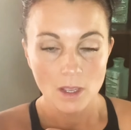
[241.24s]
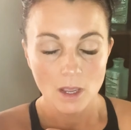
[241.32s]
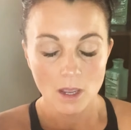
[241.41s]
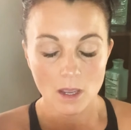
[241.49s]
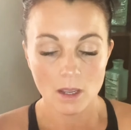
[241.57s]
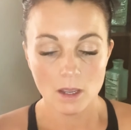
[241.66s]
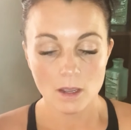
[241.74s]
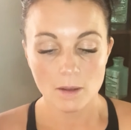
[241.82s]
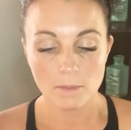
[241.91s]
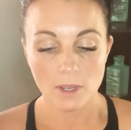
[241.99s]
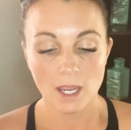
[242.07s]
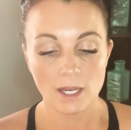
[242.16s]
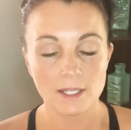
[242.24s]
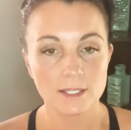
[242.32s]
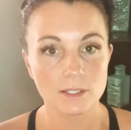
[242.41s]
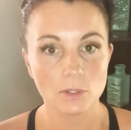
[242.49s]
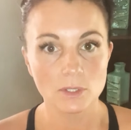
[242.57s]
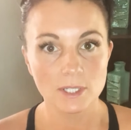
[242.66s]
And
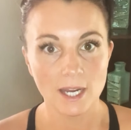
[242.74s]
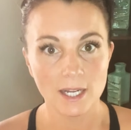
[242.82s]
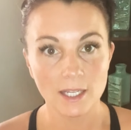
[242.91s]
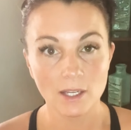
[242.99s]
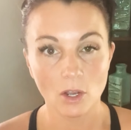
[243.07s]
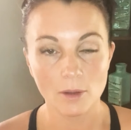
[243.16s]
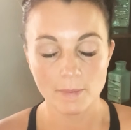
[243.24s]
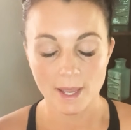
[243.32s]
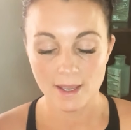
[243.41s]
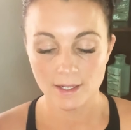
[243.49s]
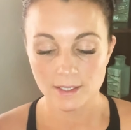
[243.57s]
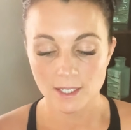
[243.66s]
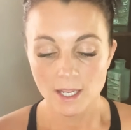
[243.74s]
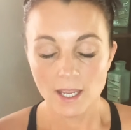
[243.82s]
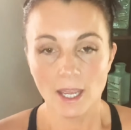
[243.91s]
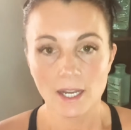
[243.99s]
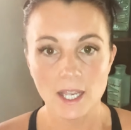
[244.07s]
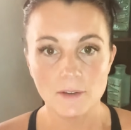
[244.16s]
it's a little tiny compact.
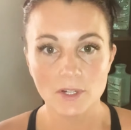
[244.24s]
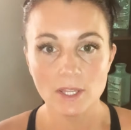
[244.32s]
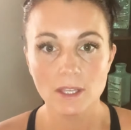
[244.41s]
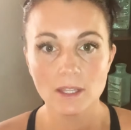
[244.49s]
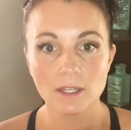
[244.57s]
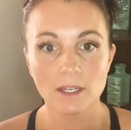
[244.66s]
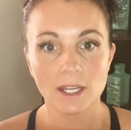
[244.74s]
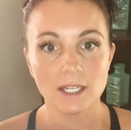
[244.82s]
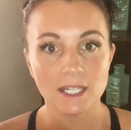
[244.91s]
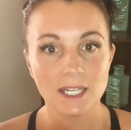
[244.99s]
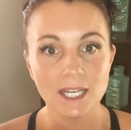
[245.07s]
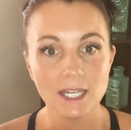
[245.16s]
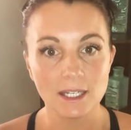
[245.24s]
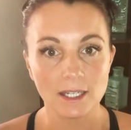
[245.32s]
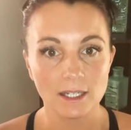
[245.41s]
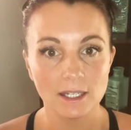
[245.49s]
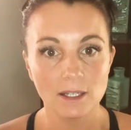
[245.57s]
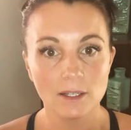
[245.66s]
And everything that I
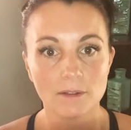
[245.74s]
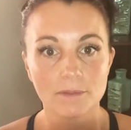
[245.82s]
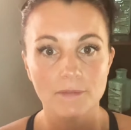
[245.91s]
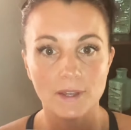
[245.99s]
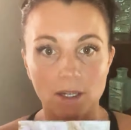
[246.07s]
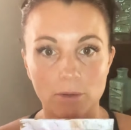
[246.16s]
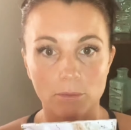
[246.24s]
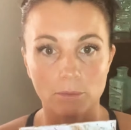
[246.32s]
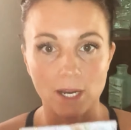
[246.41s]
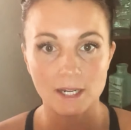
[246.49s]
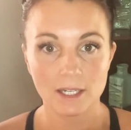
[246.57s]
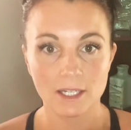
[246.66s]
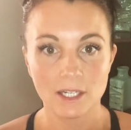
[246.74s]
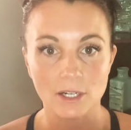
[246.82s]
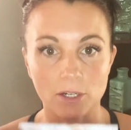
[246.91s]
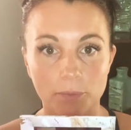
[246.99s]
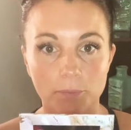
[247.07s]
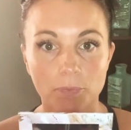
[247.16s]
needed fit right in
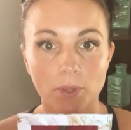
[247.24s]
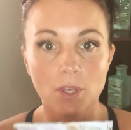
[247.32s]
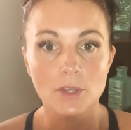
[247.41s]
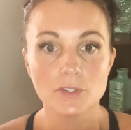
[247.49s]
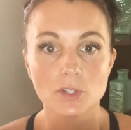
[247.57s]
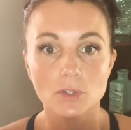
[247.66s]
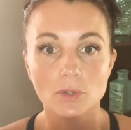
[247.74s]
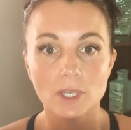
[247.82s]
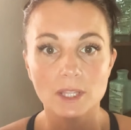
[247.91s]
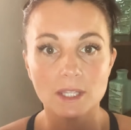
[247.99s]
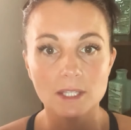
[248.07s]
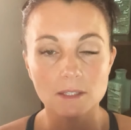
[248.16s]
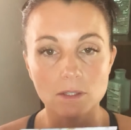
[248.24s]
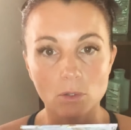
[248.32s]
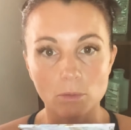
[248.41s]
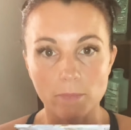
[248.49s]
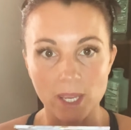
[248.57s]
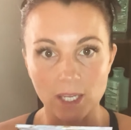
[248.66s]
here. So you'll get these
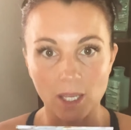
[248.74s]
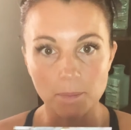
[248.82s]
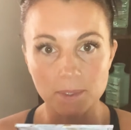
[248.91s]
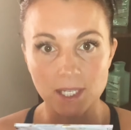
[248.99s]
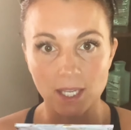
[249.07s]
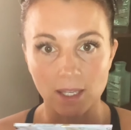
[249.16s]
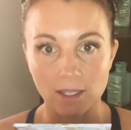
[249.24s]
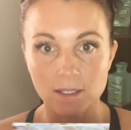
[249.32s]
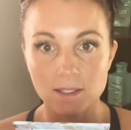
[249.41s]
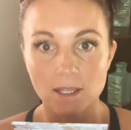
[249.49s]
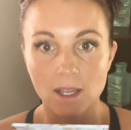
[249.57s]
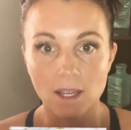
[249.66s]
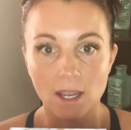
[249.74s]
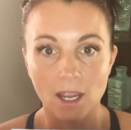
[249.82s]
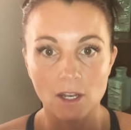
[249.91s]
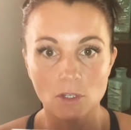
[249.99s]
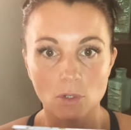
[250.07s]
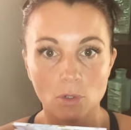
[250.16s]
little makeup tins,
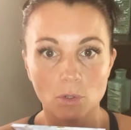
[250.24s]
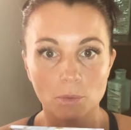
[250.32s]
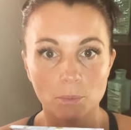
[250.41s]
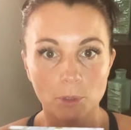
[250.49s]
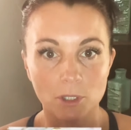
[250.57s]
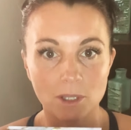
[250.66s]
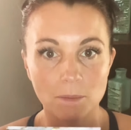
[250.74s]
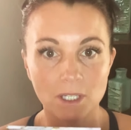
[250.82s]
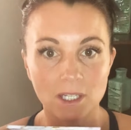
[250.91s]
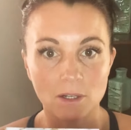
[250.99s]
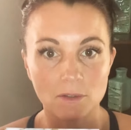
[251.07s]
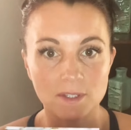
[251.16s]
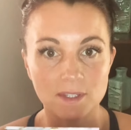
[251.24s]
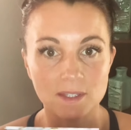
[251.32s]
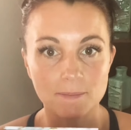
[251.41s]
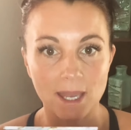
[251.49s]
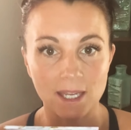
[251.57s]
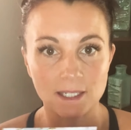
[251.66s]
and you'll put them in here. This
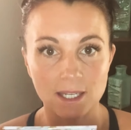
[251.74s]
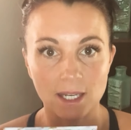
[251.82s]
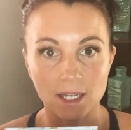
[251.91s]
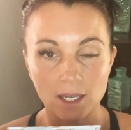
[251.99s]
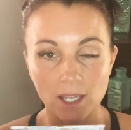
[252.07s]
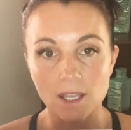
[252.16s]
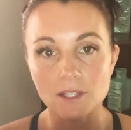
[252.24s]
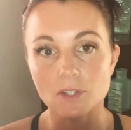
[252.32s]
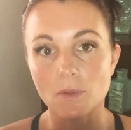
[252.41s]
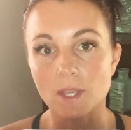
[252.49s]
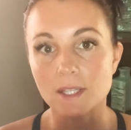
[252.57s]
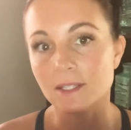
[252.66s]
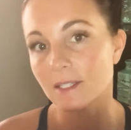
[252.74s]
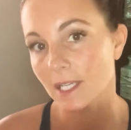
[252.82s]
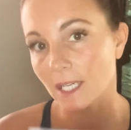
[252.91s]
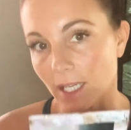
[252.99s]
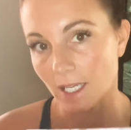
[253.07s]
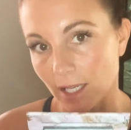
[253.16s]
is magnetic, and so they
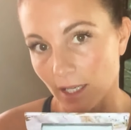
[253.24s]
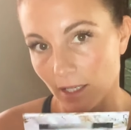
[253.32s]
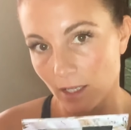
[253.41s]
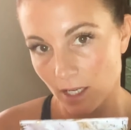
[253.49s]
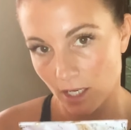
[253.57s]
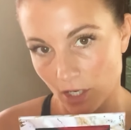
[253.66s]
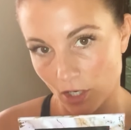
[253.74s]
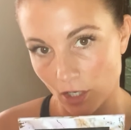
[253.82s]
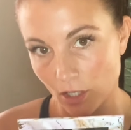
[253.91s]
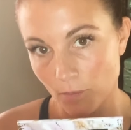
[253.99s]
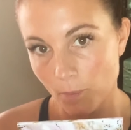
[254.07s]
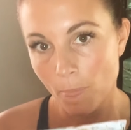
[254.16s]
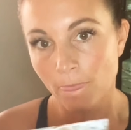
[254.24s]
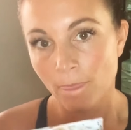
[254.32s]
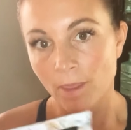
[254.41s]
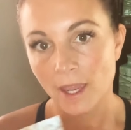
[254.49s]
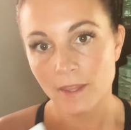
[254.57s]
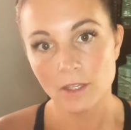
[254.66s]
stick in here,
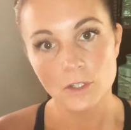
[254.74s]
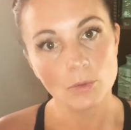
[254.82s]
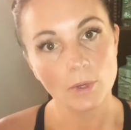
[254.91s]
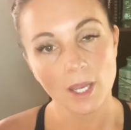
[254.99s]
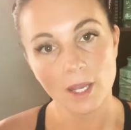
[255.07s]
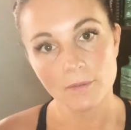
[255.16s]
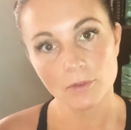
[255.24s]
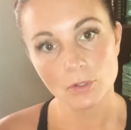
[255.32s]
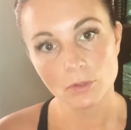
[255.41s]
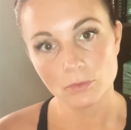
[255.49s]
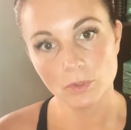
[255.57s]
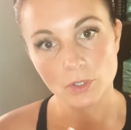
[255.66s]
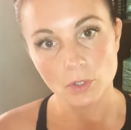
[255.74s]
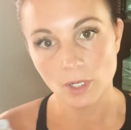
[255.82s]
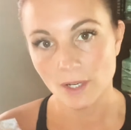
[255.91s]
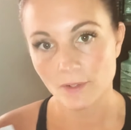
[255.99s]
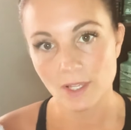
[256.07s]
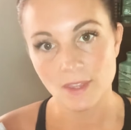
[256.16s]
and then you have your little
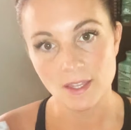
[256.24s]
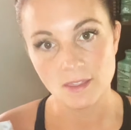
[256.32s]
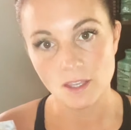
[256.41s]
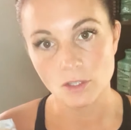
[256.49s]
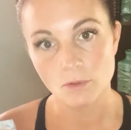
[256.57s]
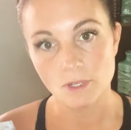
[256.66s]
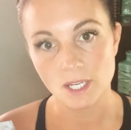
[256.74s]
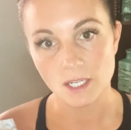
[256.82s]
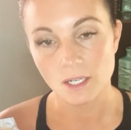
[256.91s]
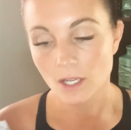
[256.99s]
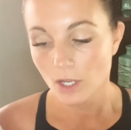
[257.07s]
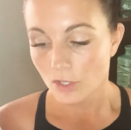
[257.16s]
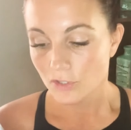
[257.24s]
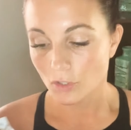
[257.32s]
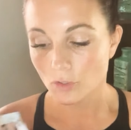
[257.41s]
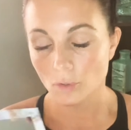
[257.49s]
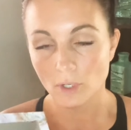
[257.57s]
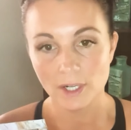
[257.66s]
everything that you need. So
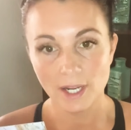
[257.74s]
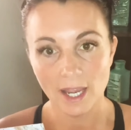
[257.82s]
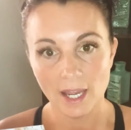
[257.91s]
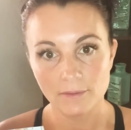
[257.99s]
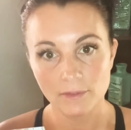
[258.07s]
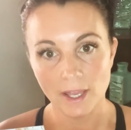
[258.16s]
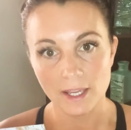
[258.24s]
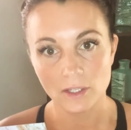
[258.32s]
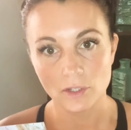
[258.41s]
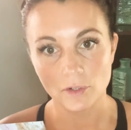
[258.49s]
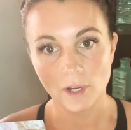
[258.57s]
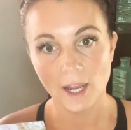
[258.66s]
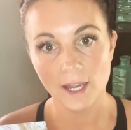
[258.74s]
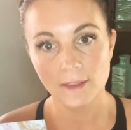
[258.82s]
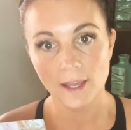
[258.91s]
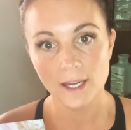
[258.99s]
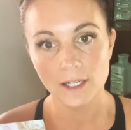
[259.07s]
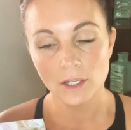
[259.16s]
you can have your
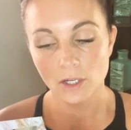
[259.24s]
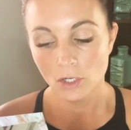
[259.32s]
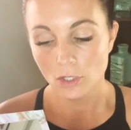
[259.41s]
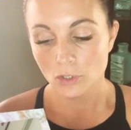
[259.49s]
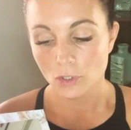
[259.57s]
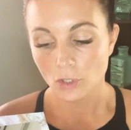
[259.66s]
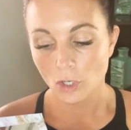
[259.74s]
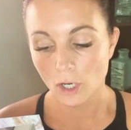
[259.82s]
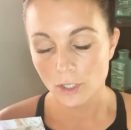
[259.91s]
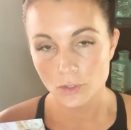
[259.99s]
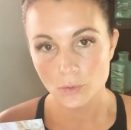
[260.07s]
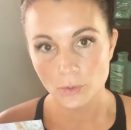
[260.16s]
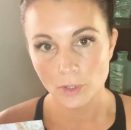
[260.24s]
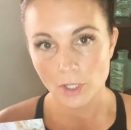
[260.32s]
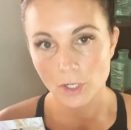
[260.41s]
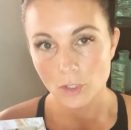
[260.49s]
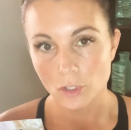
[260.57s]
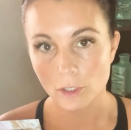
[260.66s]
highlight, your
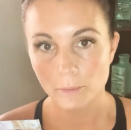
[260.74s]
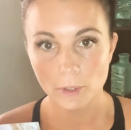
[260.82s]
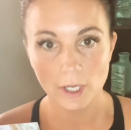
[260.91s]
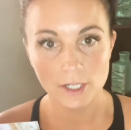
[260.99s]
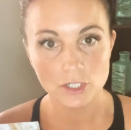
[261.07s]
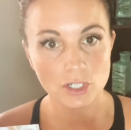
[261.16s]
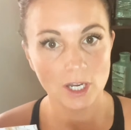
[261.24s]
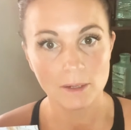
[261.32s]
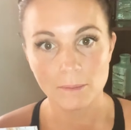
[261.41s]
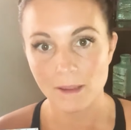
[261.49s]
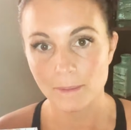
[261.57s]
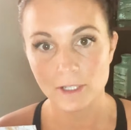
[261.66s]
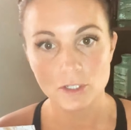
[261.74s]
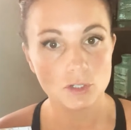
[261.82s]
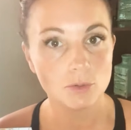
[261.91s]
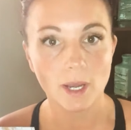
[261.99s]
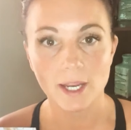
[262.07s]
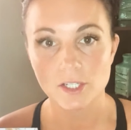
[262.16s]
contour, your blush, and maybe
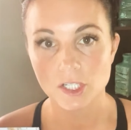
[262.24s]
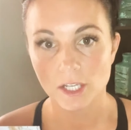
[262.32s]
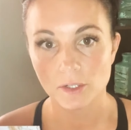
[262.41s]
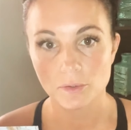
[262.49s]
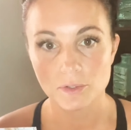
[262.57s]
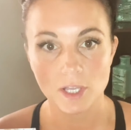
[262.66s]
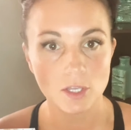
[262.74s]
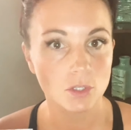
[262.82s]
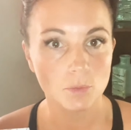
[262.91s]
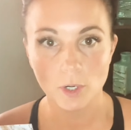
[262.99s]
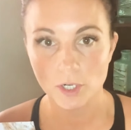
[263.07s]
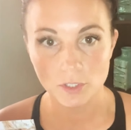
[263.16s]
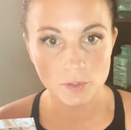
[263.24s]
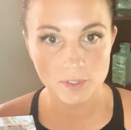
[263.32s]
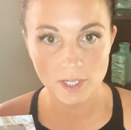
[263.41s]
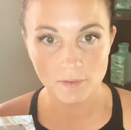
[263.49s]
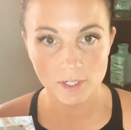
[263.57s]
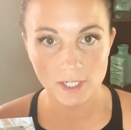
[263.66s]
2 eyeshadows that you want to use
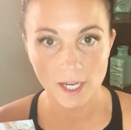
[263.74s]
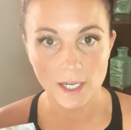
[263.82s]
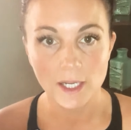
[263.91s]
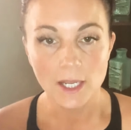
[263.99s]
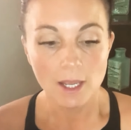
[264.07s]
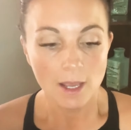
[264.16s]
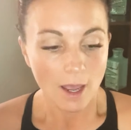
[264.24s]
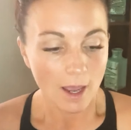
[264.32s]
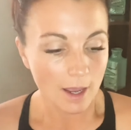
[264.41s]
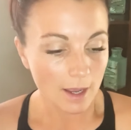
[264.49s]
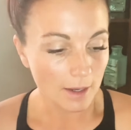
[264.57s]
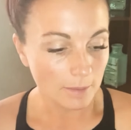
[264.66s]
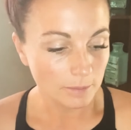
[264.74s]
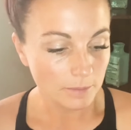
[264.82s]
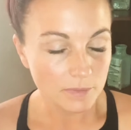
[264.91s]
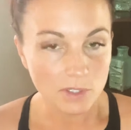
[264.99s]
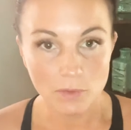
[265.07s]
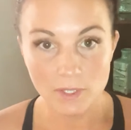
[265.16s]
every day.
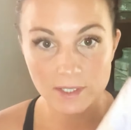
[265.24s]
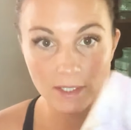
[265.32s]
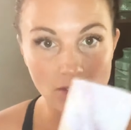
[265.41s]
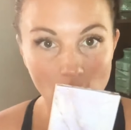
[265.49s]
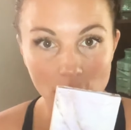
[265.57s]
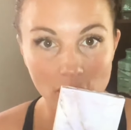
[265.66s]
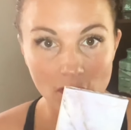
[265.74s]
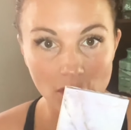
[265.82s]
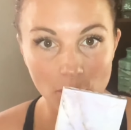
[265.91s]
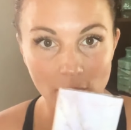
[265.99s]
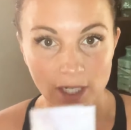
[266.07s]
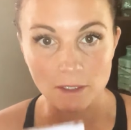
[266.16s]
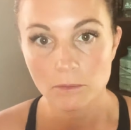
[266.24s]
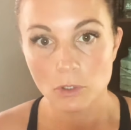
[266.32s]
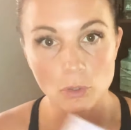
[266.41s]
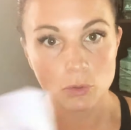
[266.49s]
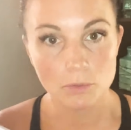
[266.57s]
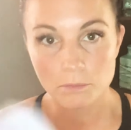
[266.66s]
So this is all that you need.
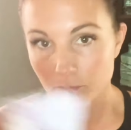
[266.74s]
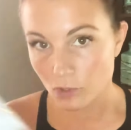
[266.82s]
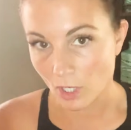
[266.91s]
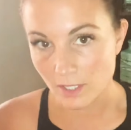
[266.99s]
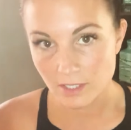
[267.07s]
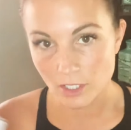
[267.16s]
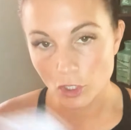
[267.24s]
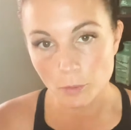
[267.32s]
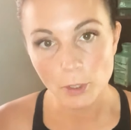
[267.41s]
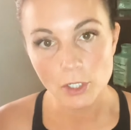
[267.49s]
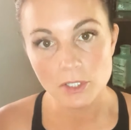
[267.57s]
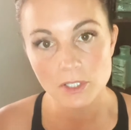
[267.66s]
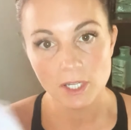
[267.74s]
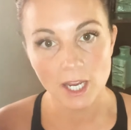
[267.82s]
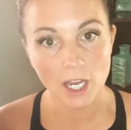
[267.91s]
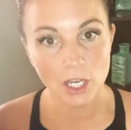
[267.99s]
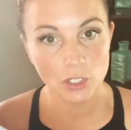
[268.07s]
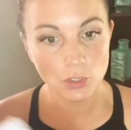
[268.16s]
You toss it in your purse
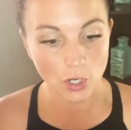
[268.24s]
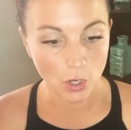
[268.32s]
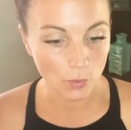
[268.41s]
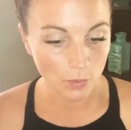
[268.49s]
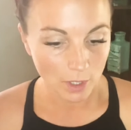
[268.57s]
and you go.